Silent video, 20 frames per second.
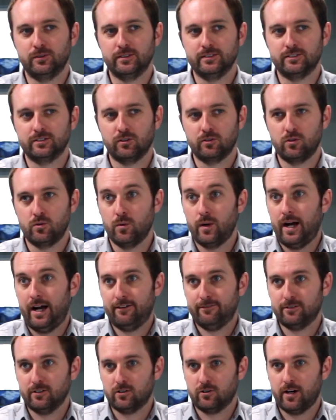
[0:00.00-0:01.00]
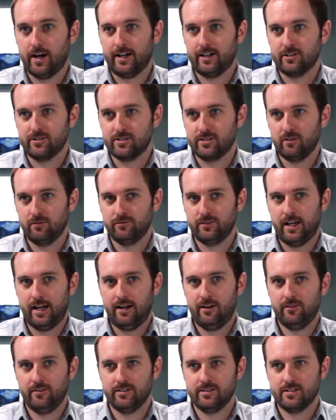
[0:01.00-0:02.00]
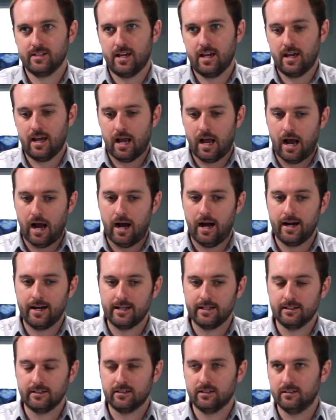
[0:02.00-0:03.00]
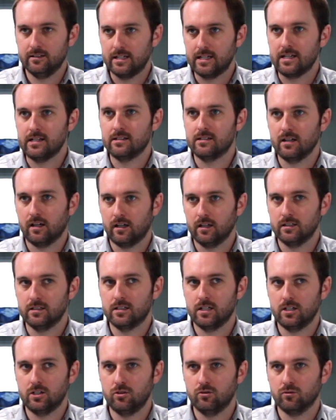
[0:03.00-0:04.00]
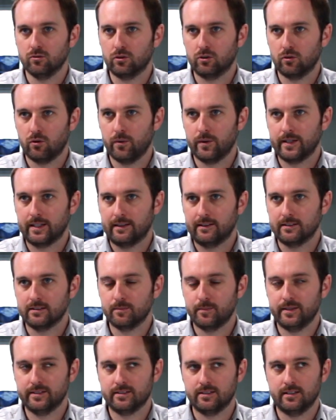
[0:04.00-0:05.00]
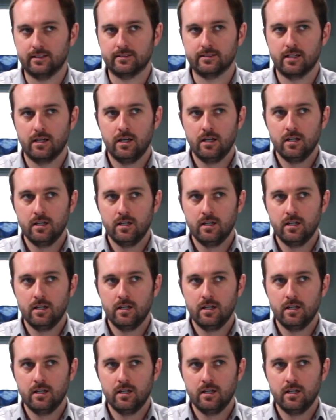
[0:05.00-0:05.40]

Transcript: And so you have to crack yourself down and say, I need to continue growing this business.